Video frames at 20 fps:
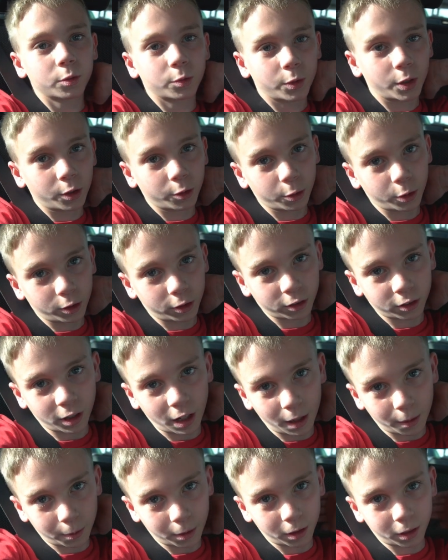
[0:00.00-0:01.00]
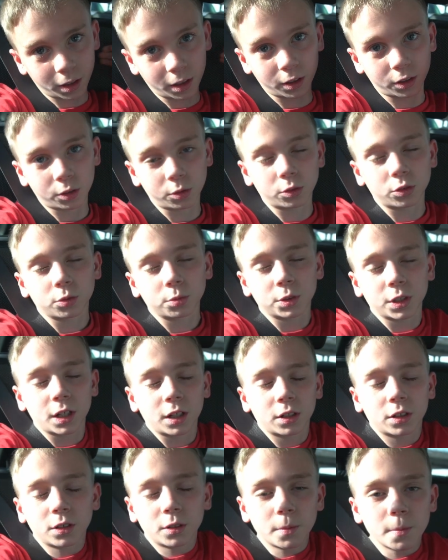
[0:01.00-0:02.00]
Real World Climbing, his YouTube
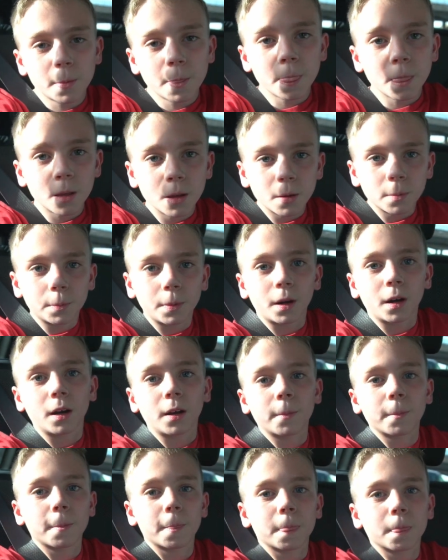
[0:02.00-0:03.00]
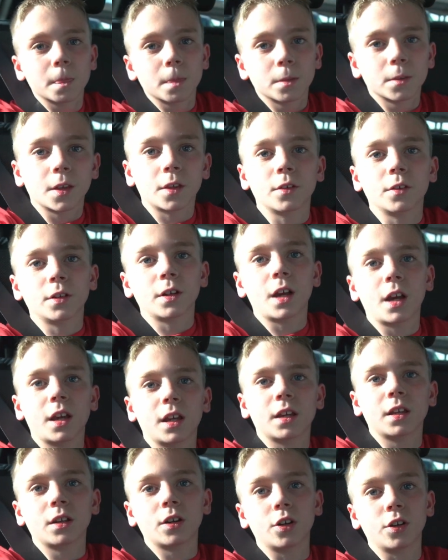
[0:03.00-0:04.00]
channel. But the other
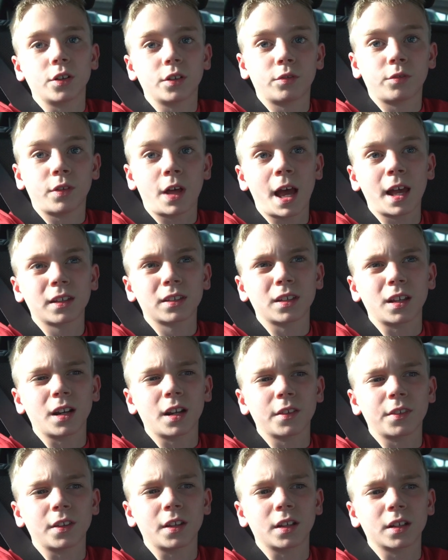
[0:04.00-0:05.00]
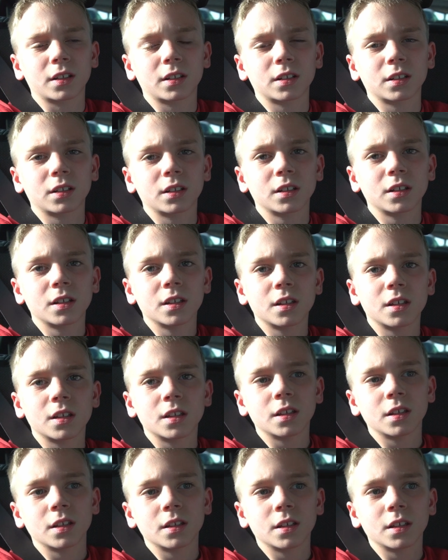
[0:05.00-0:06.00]
night, or last night, I think,
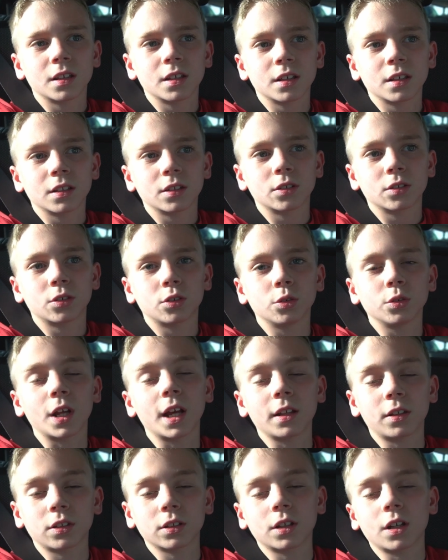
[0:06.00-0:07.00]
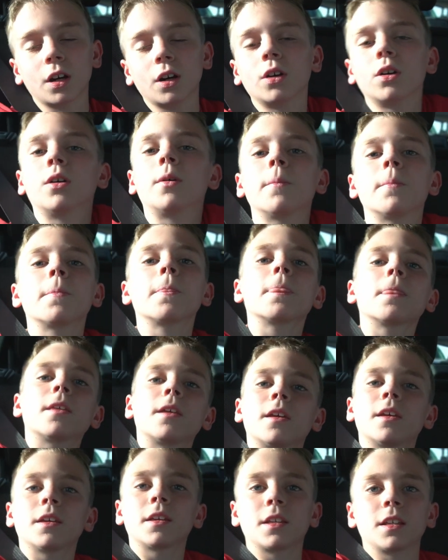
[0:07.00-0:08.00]
two nights ago,
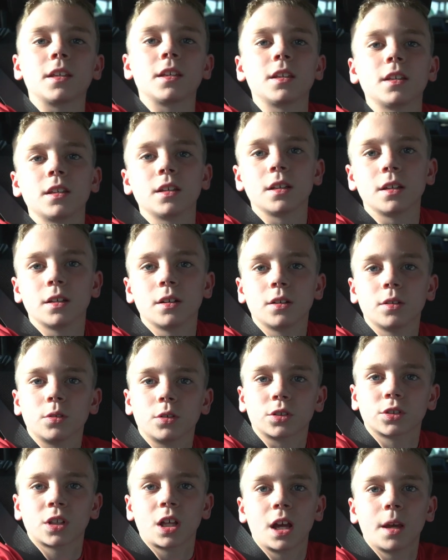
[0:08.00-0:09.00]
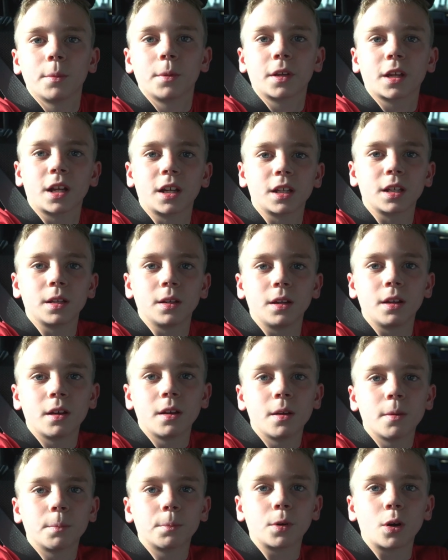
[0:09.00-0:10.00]
he was climbing and he
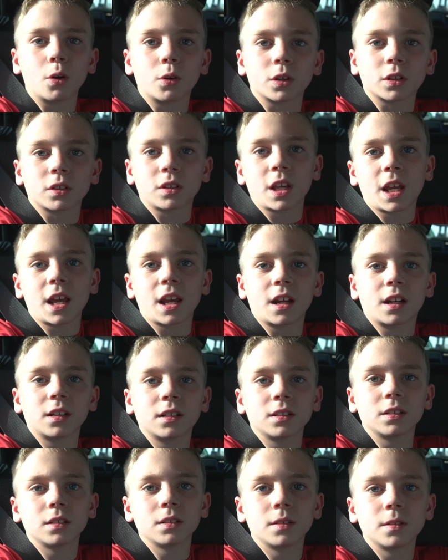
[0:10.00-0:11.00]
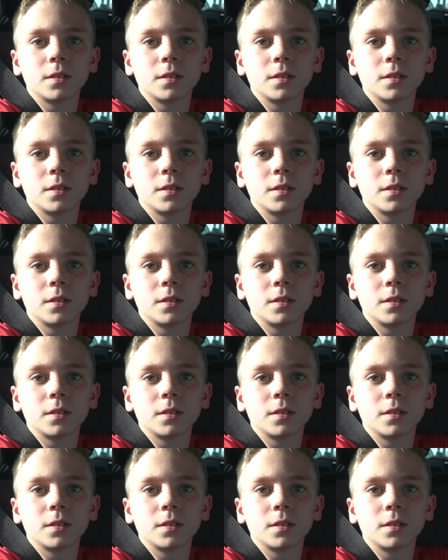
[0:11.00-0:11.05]
broke his hand.